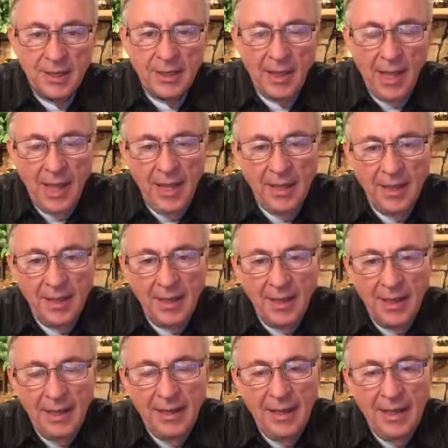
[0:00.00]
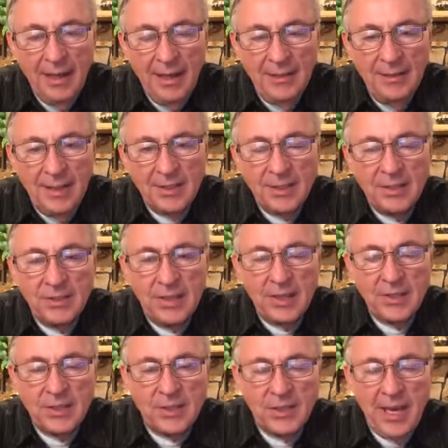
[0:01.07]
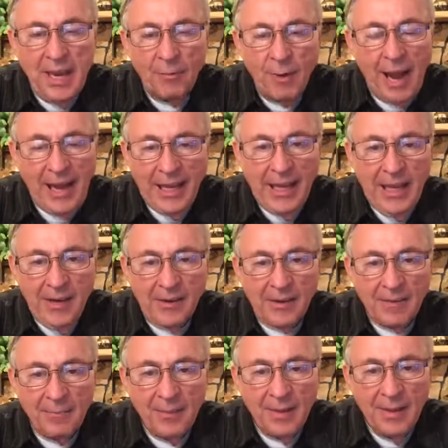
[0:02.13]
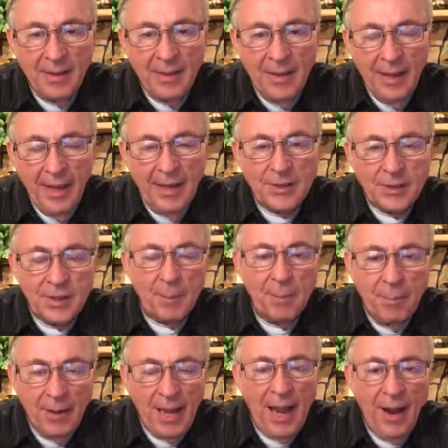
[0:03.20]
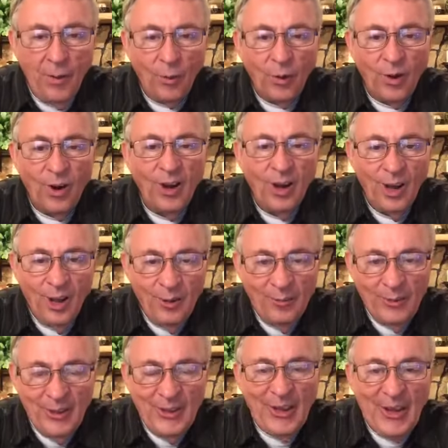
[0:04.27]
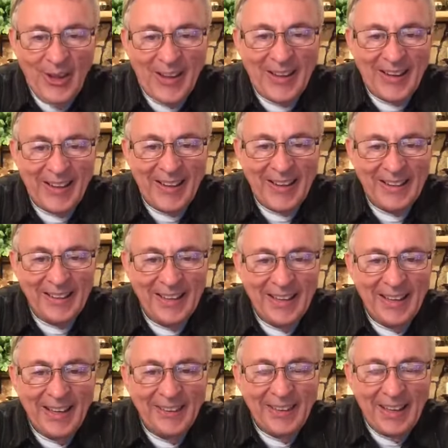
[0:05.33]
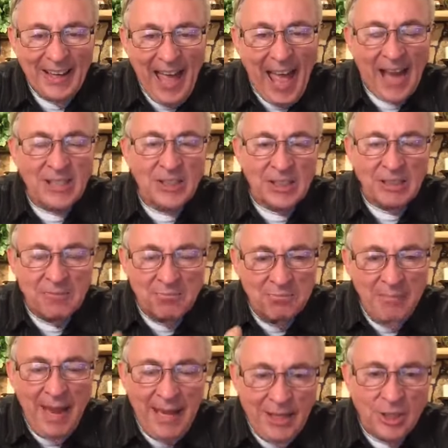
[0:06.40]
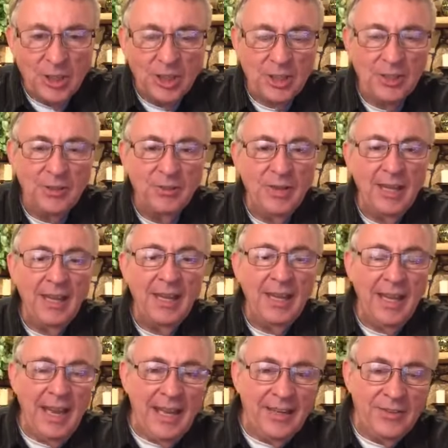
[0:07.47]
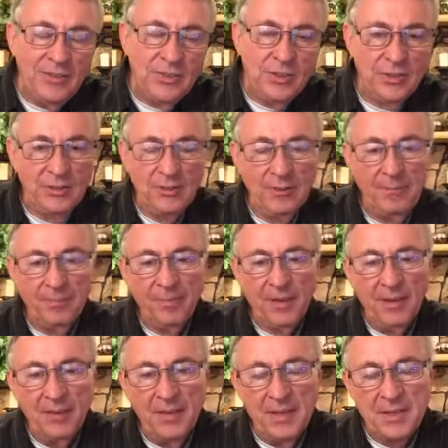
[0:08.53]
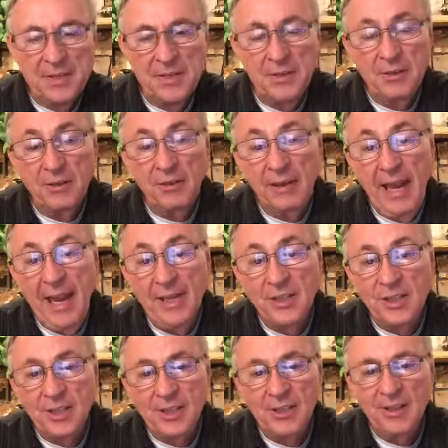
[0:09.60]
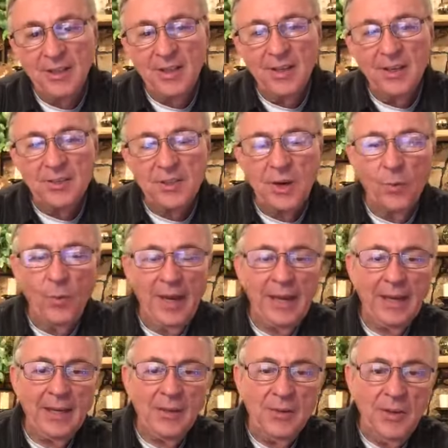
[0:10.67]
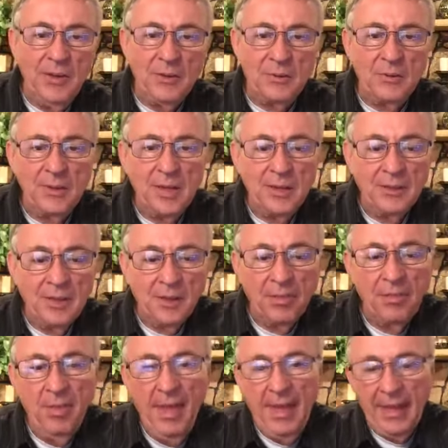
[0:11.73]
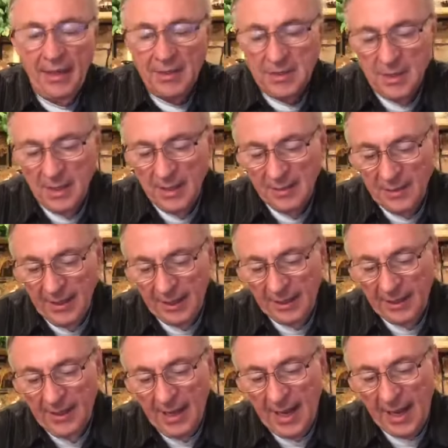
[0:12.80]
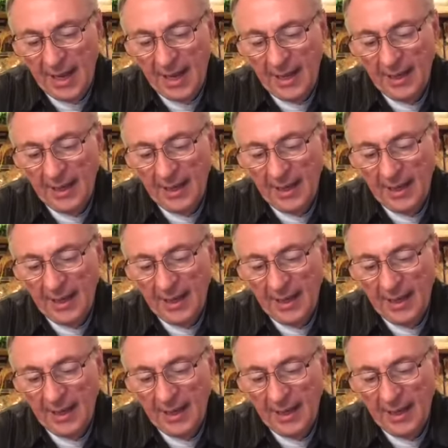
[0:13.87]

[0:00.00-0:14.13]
Okay, it, it, it, this this is it right here. It's the power of God that actually makes you into this new creation so we can do the things that God